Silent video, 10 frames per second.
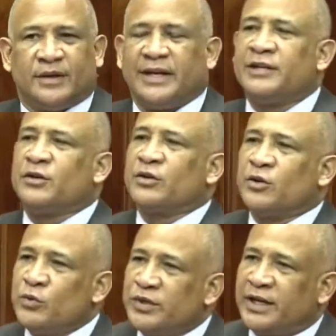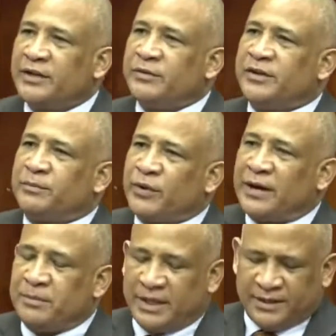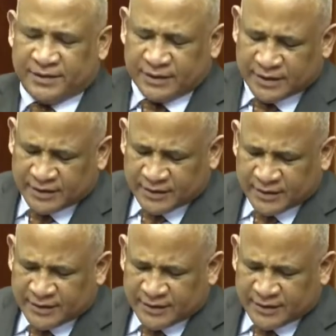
and concluded with the Prime Minister